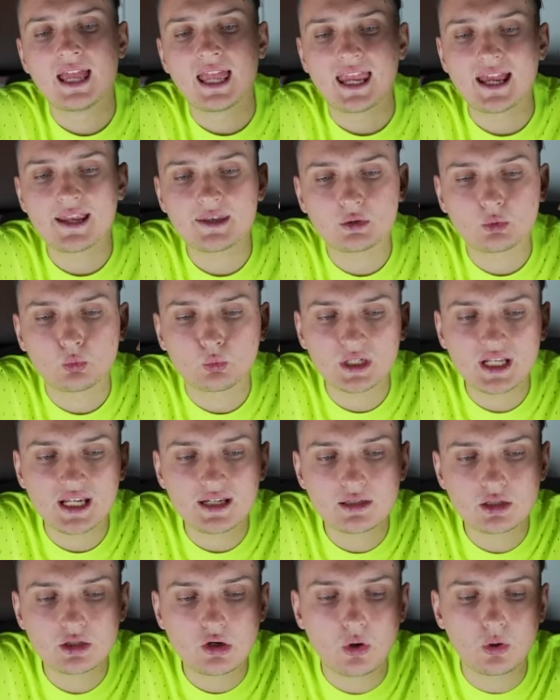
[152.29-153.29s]
And what I
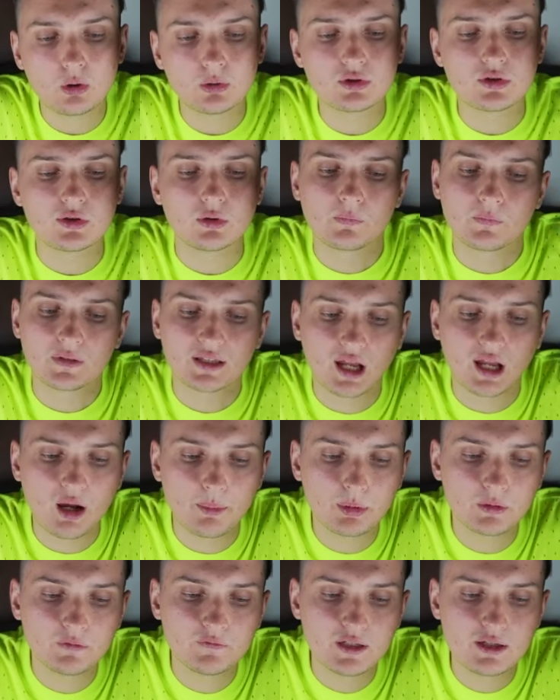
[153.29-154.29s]
told you a
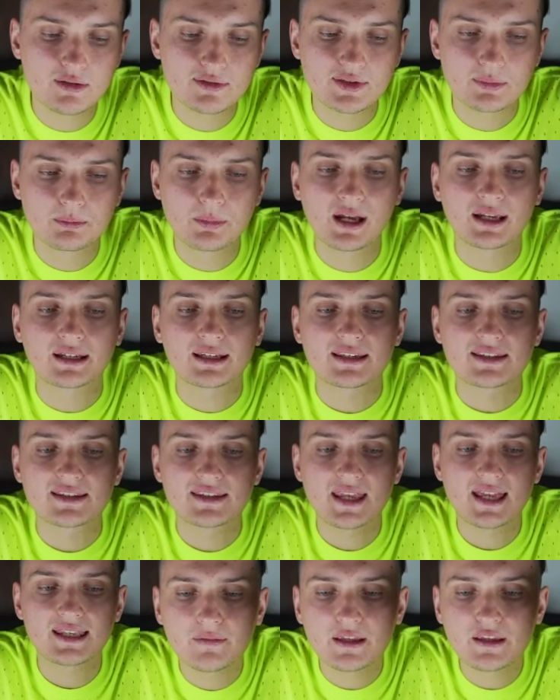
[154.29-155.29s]
couple videos back is
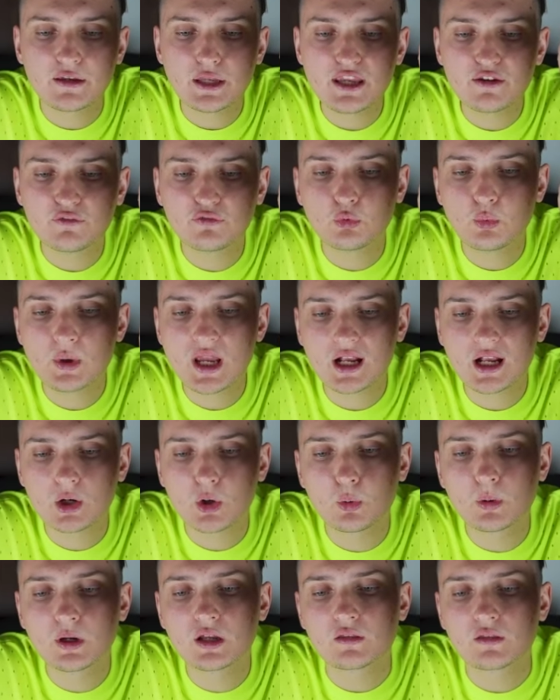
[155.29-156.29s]
that if we are
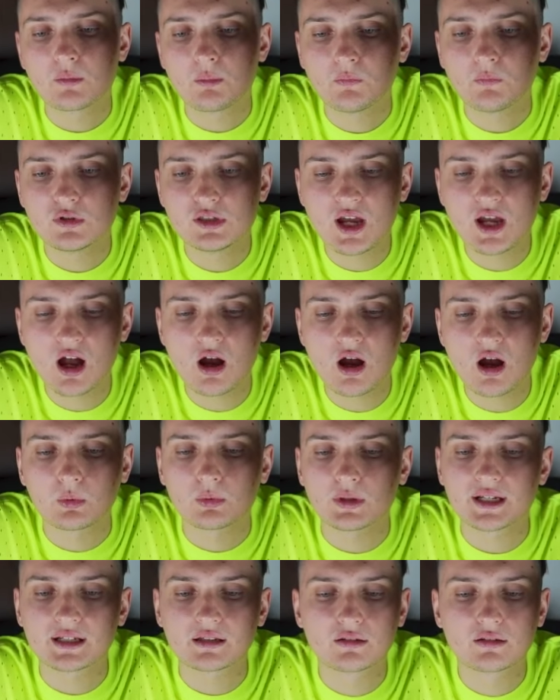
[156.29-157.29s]
going down
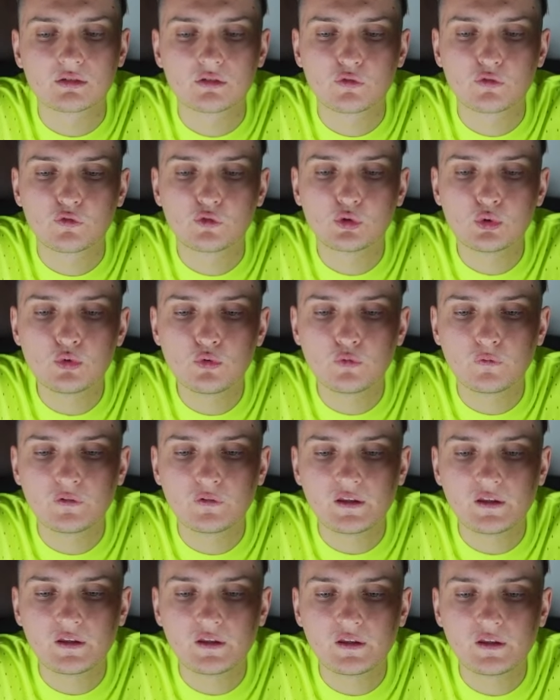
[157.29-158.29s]
like through
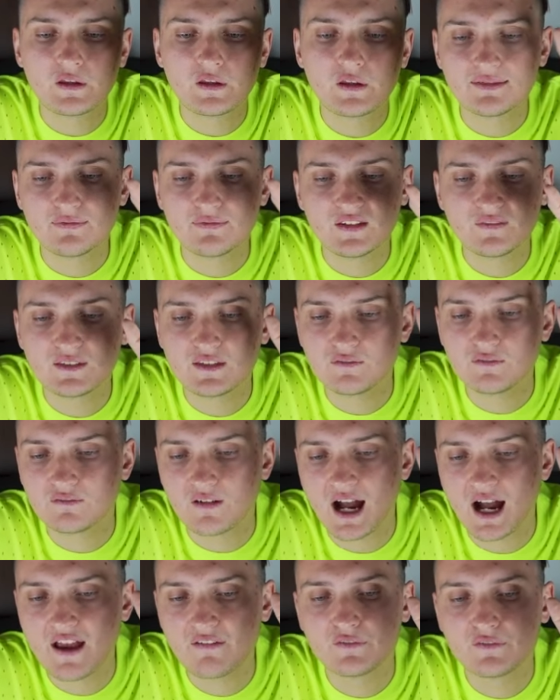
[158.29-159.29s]
50,
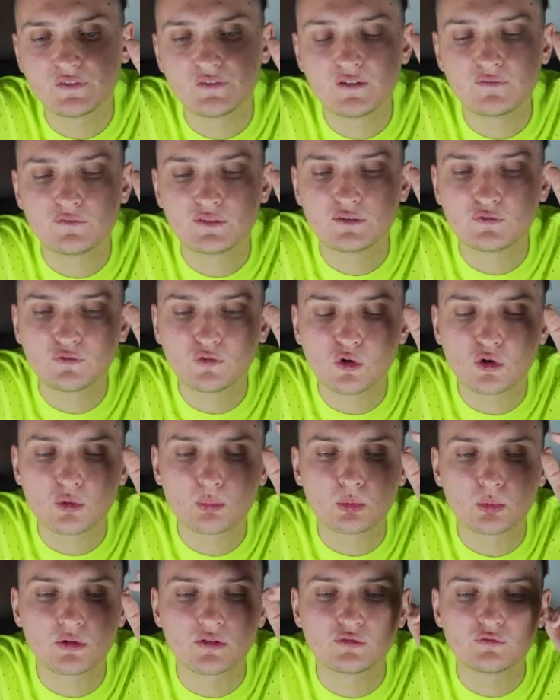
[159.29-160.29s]
55,
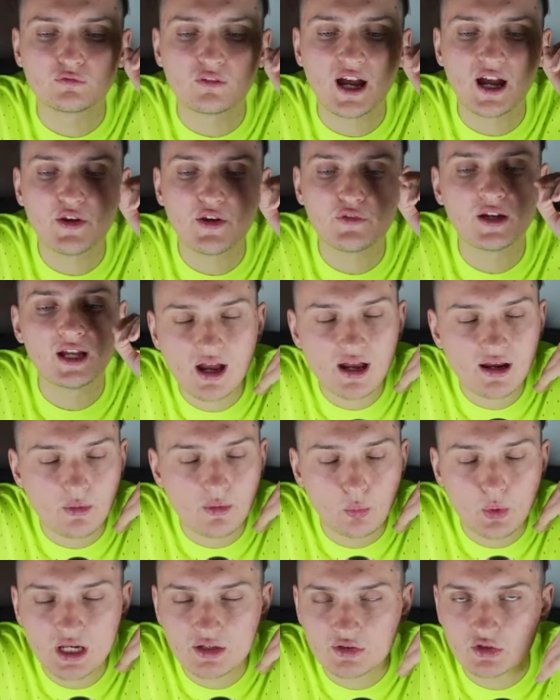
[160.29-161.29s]
54.5,
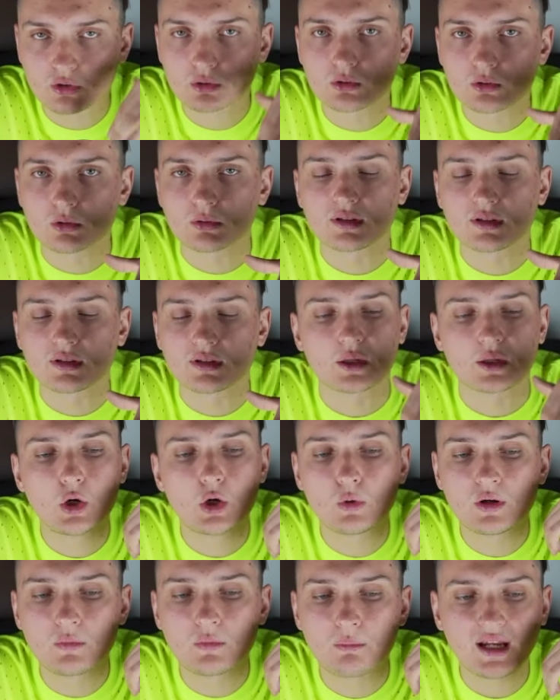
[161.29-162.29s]
we are screwed. Like we are
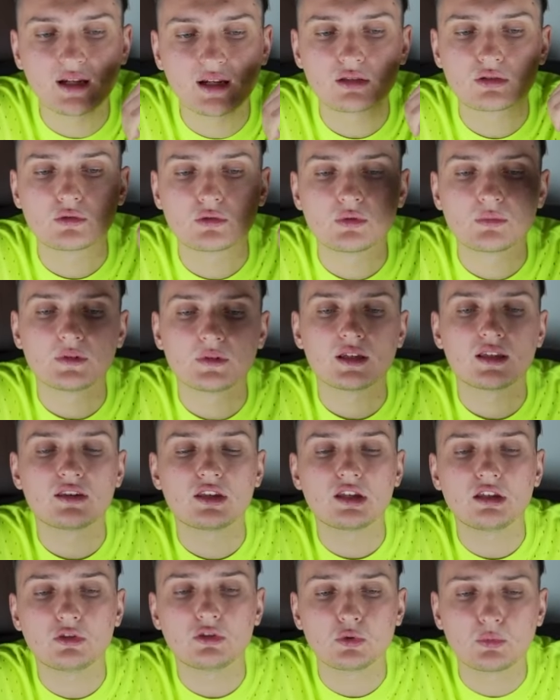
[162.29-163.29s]
going back into
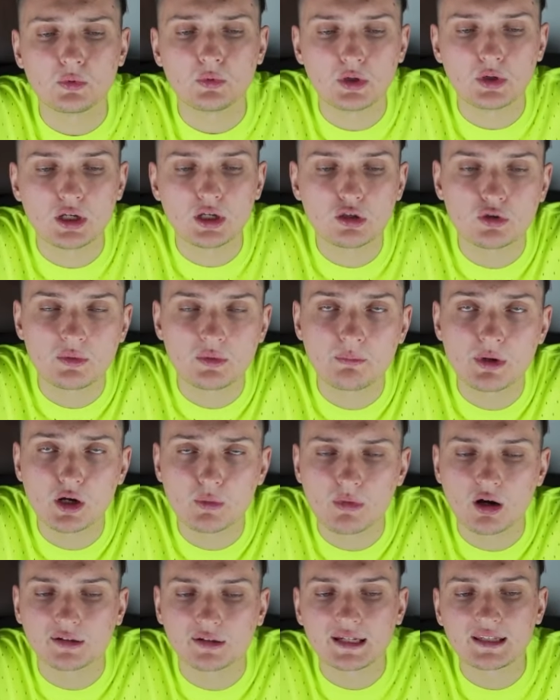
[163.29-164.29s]
the bear
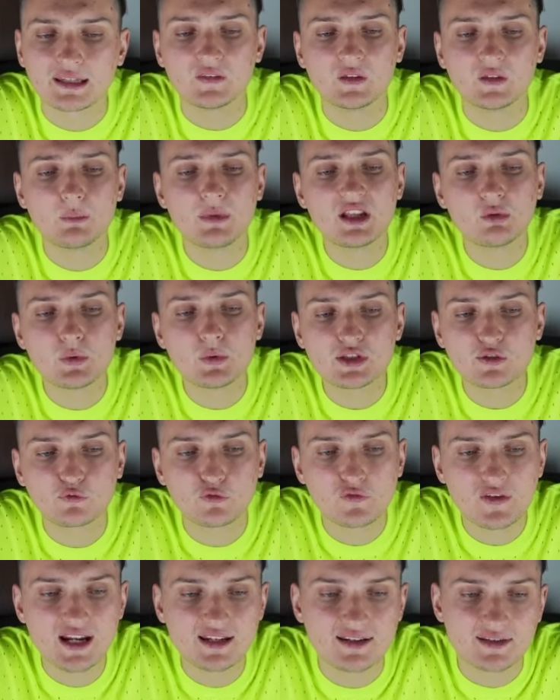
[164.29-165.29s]
market. And the main reason for
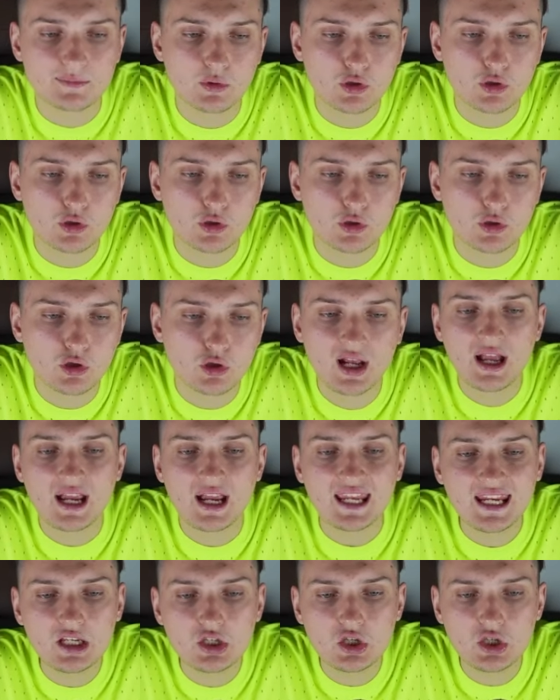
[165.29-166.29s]
that is because
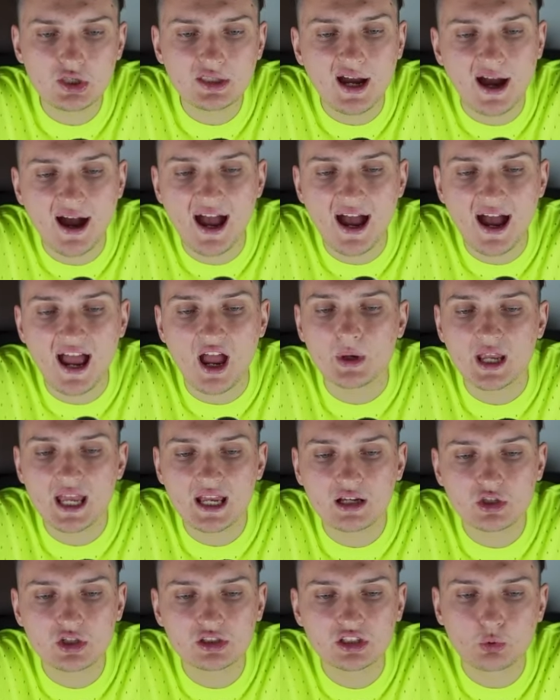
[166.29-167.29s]
each time we
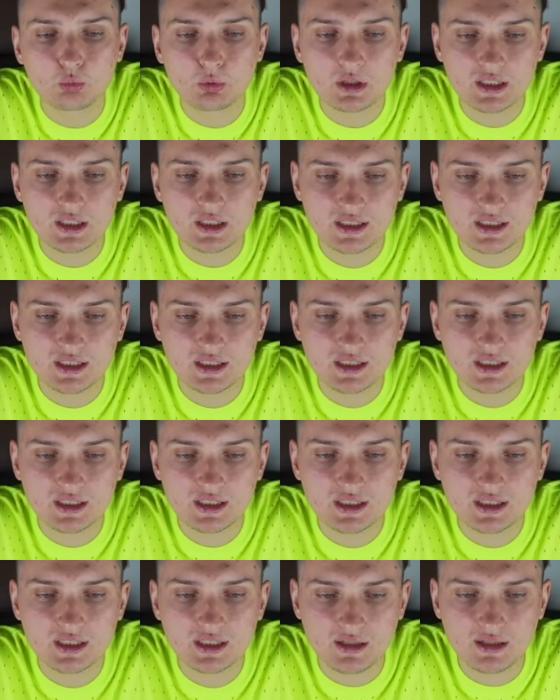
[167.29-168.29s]
actually were touching
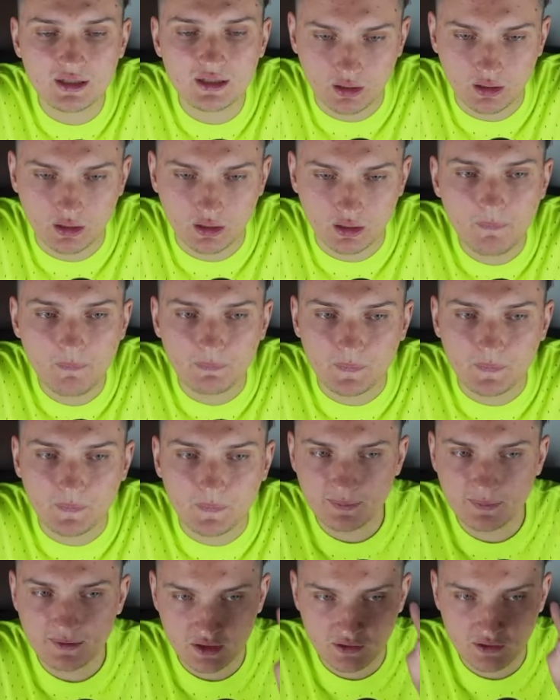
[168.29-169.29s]
this level,
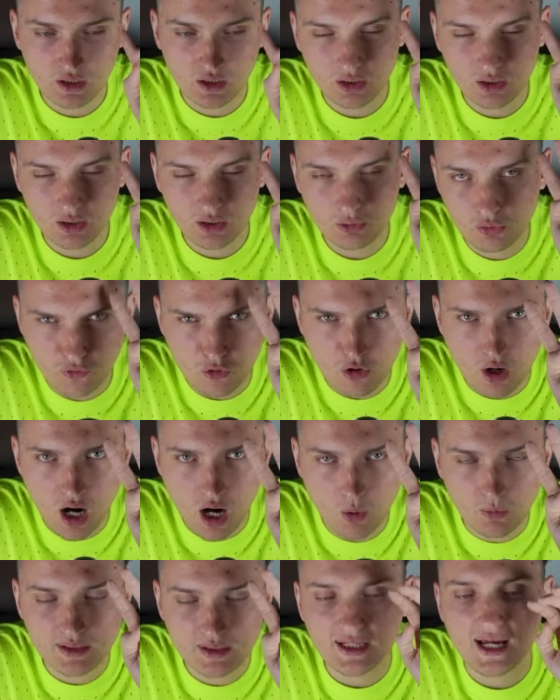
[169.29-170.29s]
specifically on a 4
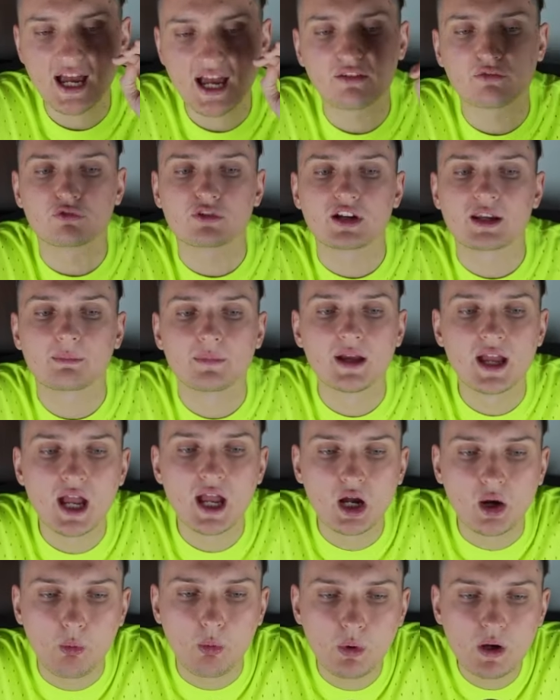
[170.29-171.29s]
hour time frame,
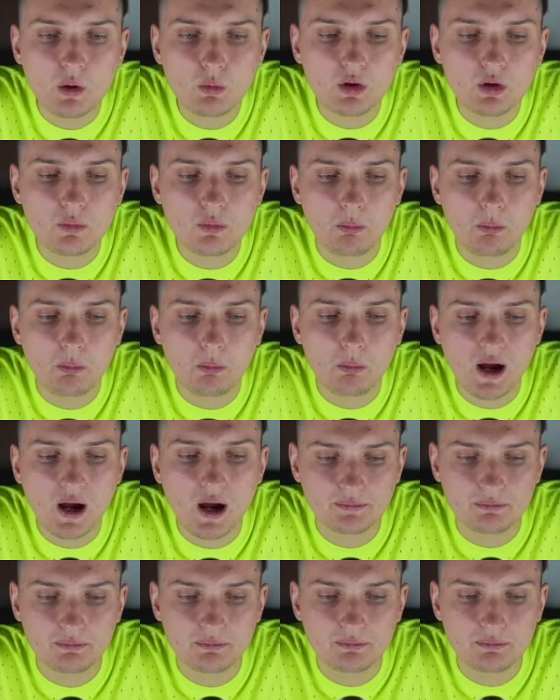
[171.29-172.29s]
we were bouncing
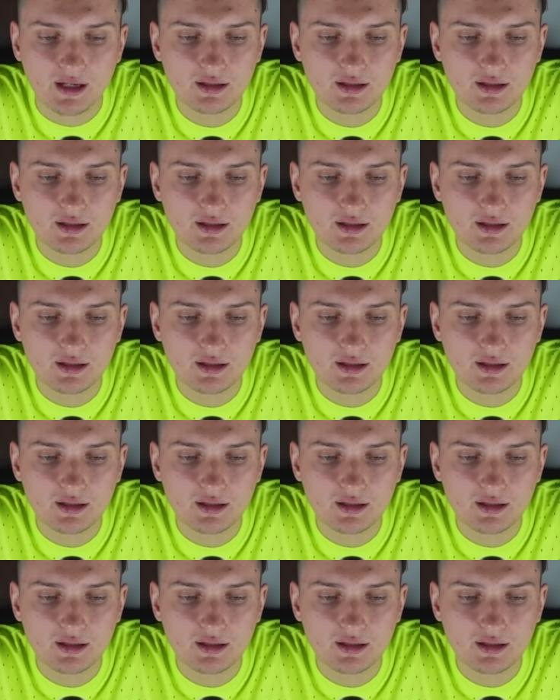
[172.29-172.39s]
back.